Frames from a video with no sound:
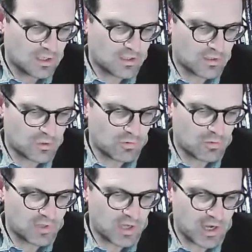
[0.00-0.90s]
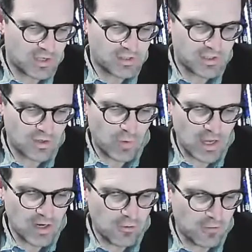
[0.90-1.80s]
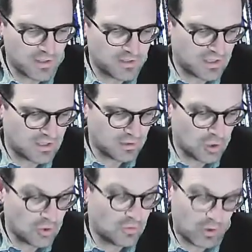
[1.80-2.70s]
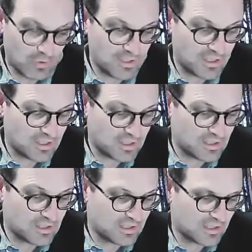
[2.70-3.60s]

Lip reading: the storm-tossed great Odysseus,